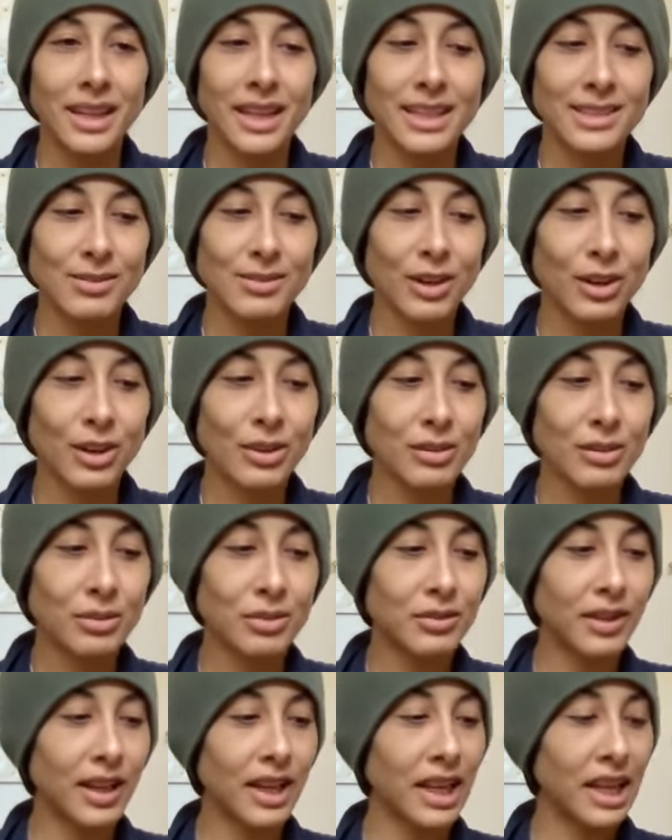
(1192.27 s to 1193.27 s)
It's very
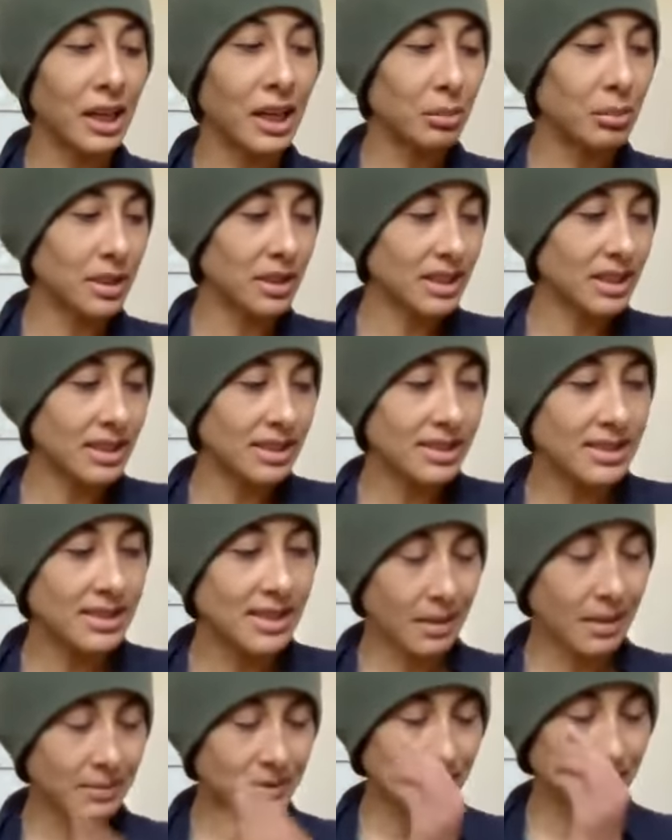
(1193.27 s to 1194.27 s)
funny, but these
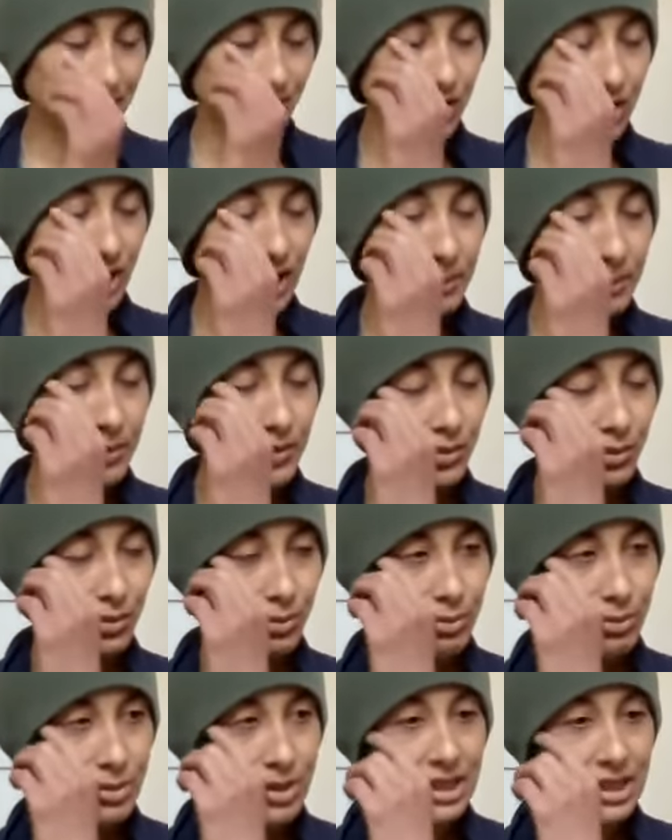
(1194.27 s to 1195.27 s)
types of shapes
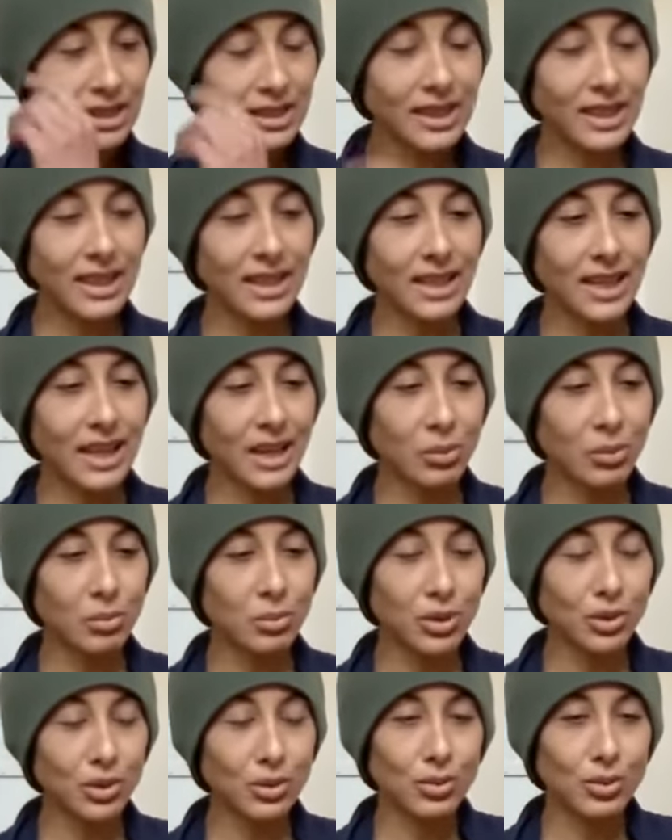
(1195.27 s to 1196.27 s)
really help
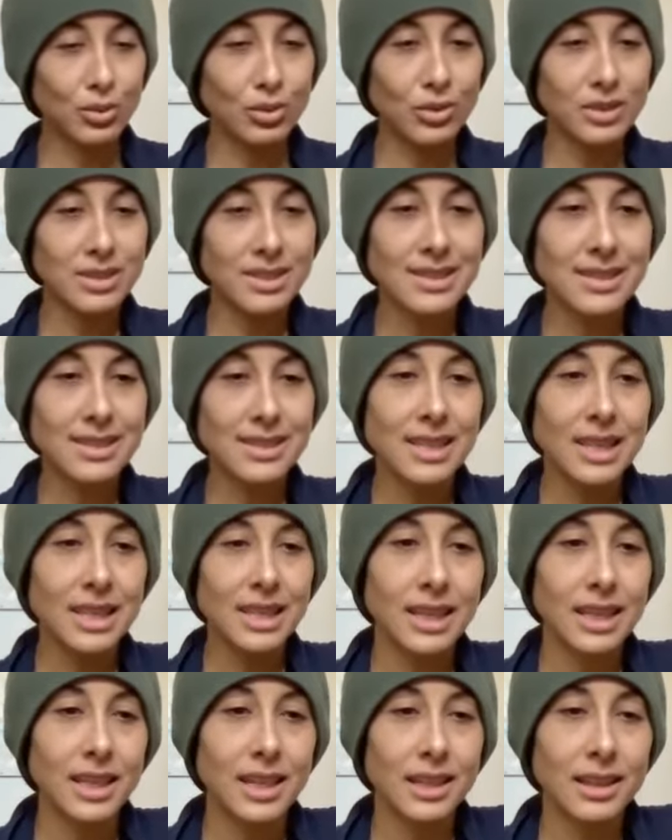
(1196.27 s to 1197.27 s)
you
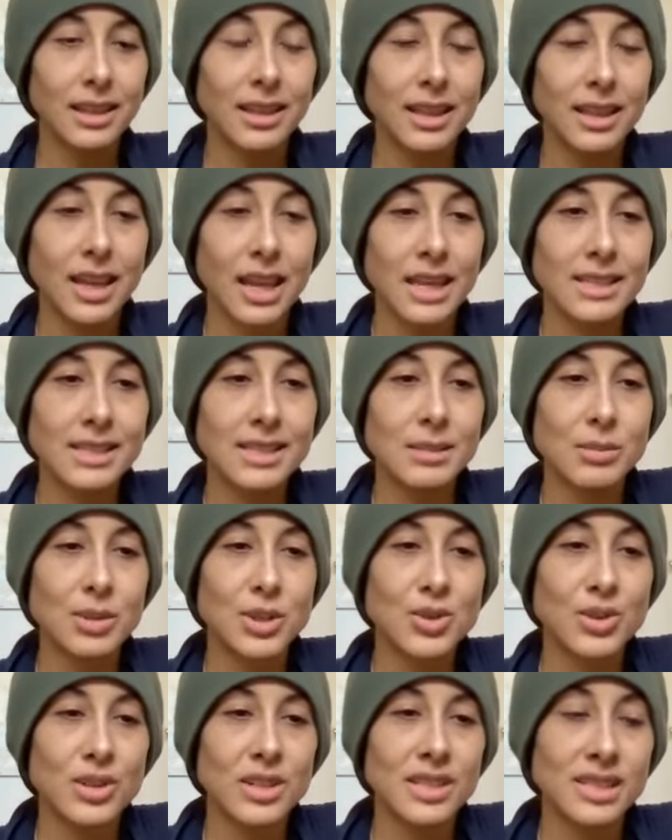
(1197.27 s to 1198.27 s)
see the
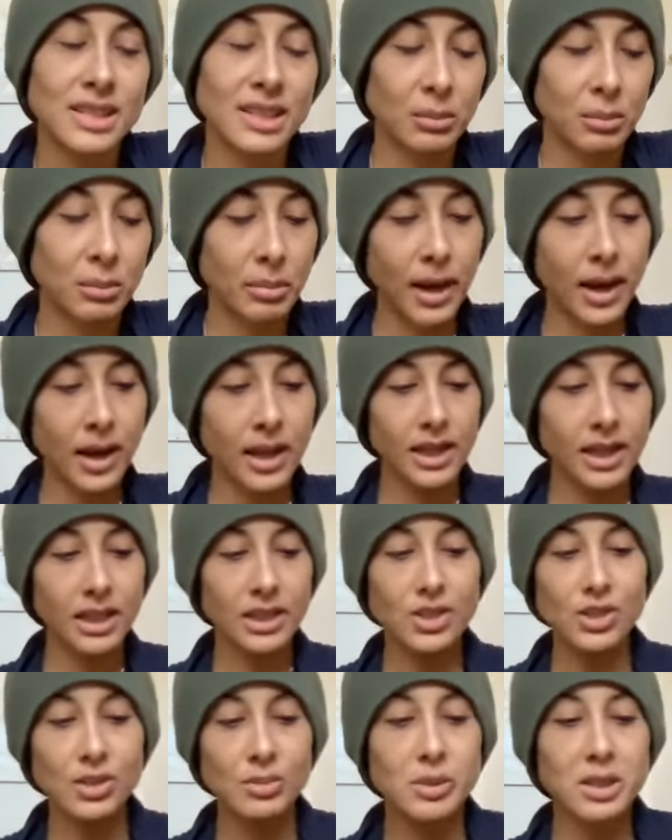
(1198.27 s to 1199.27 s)
asymmetries in the
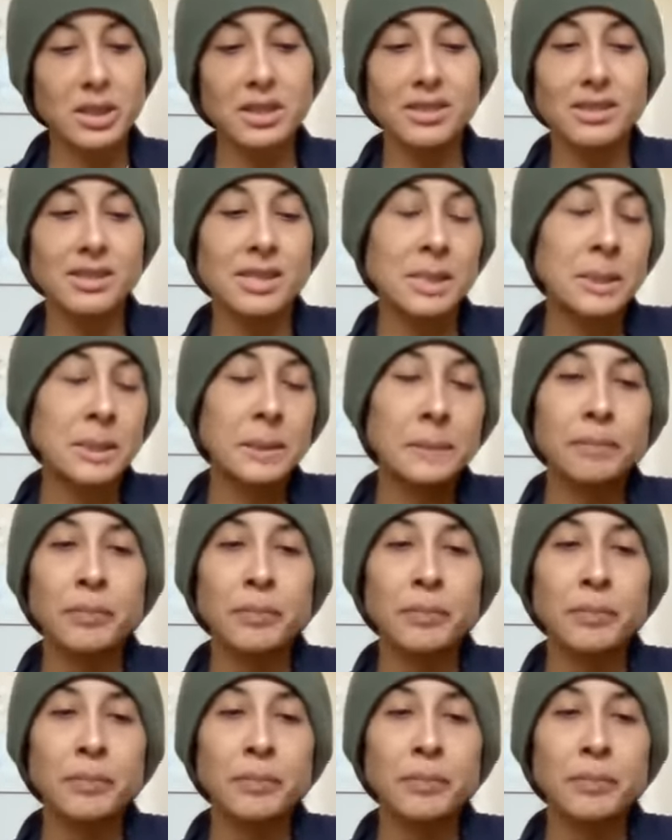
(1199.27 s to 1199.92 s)
body, just because